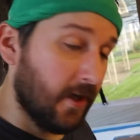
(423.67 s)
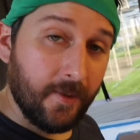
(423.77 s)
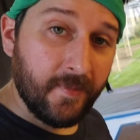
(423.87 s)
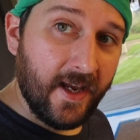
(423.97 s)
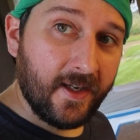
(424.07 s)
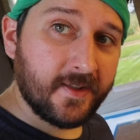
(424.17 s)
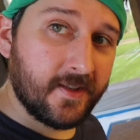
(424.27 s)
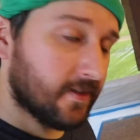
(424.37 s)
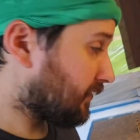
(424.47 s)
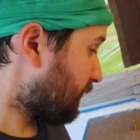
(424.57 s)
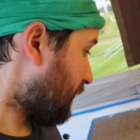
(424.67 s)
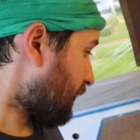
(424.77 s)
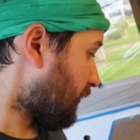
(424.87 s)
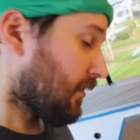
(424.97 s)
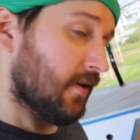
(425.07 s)
Up next,
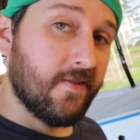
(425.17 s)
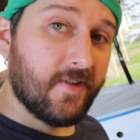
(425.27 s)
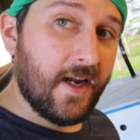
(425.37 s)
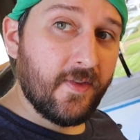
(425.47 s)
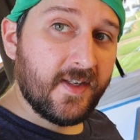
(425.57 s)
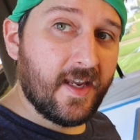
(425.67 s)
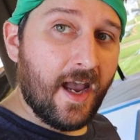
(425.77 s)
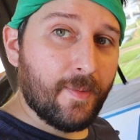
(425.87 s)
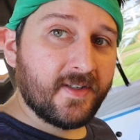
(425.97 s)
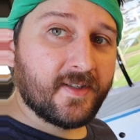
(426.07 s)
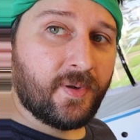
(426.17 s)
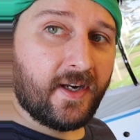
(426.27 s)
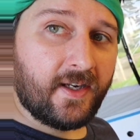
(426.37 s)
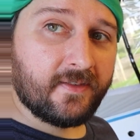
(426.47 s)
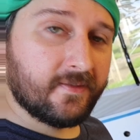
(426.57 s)
got these cabinets to
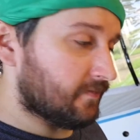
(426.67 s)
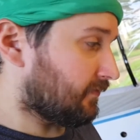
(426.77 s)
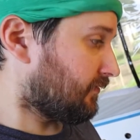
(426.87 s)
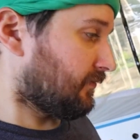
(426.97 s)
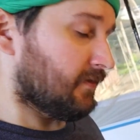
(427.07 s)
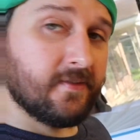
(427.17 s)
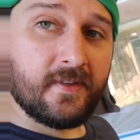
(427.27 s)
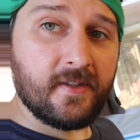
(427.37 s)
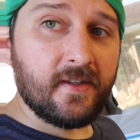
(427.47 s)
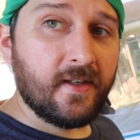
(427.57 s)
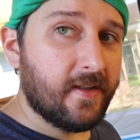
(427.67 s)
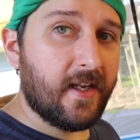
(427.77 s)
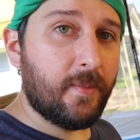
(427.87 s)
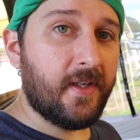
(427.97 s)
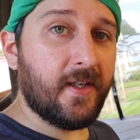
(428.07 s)
paint. And
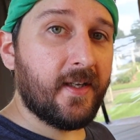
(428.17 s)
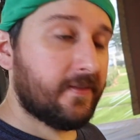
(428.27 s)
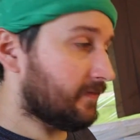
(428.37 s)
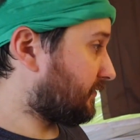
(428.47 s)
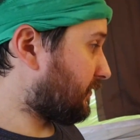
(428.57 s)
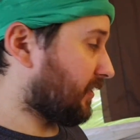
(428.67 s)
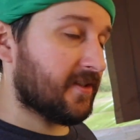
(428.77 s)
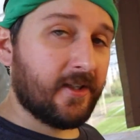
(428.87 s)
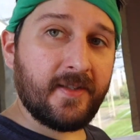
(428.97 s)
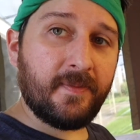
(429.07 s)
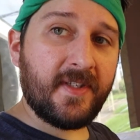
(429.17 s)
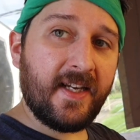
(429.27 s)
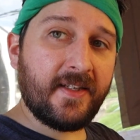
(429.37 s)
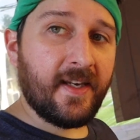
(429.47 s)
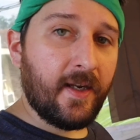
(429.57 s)
that'd be it. I can start
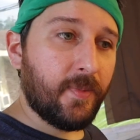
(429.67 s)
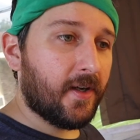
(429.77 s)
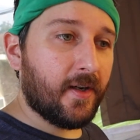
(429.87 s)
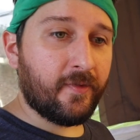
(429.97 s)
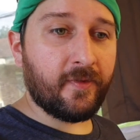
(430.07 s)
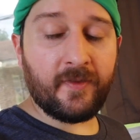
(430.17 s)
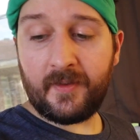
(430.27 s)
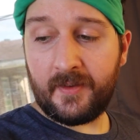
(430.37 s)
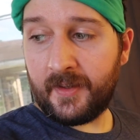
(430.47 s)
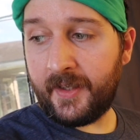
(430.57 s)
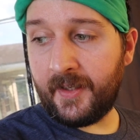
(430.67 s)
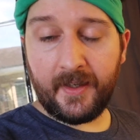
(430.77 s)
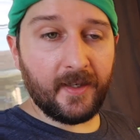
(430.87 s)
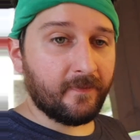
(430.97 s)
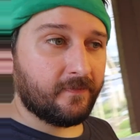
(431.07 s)
taking tape off, cleaning up,